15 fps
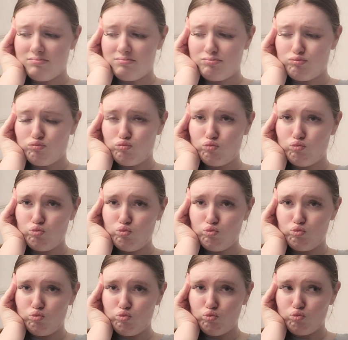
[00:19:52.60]

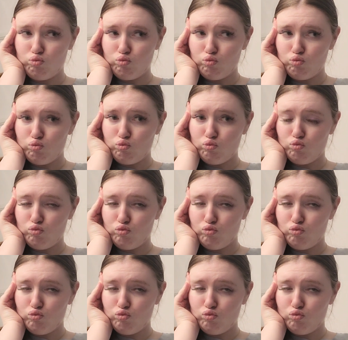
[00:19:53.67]
(no one is talking)